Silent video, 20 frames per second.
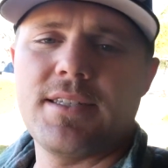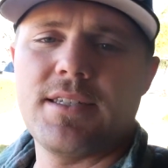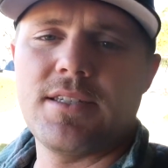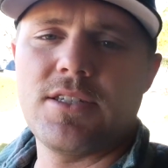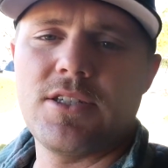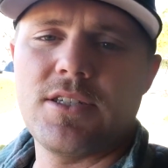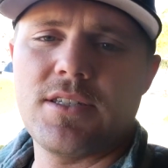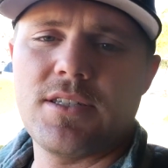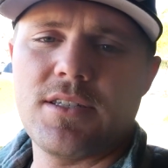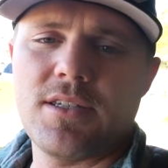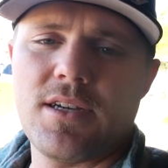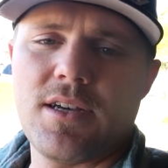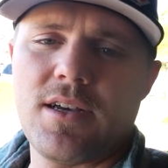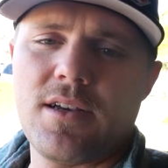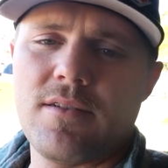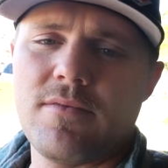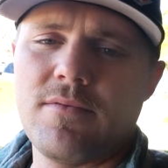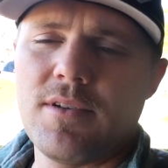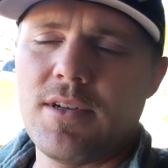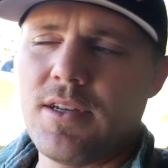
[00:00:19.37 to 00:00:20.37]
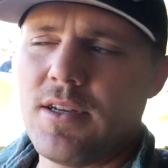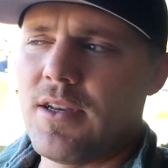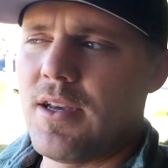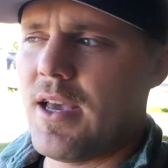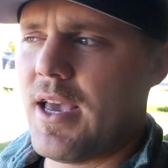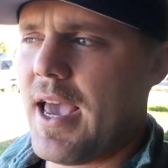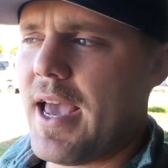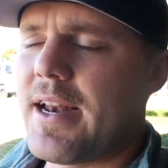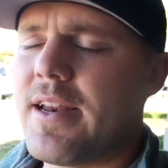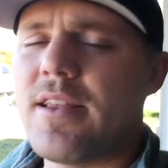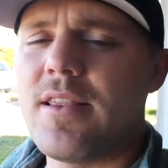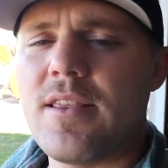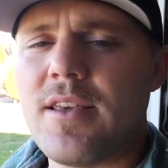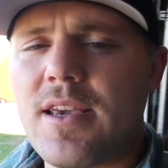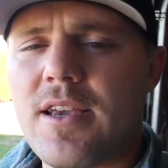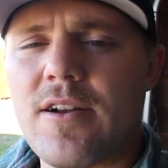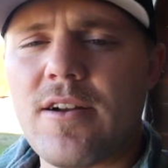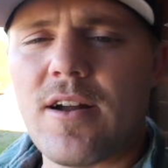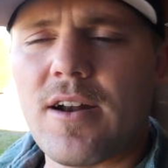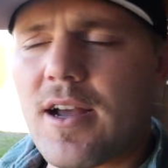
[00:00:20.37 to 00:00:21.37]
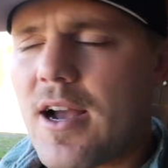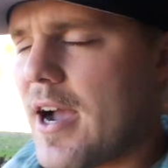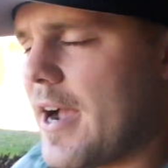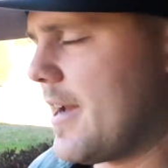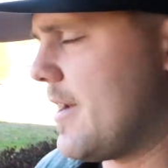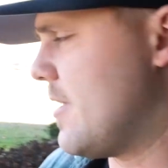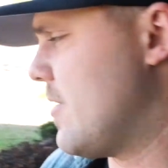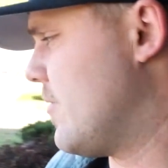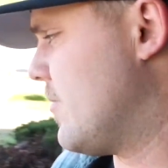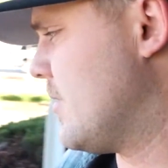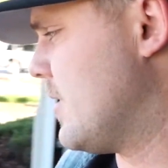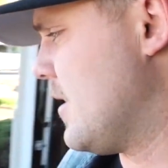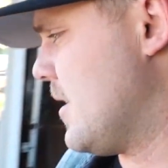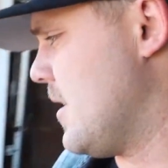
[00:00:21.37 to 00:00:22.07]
and just ended the year on a high note.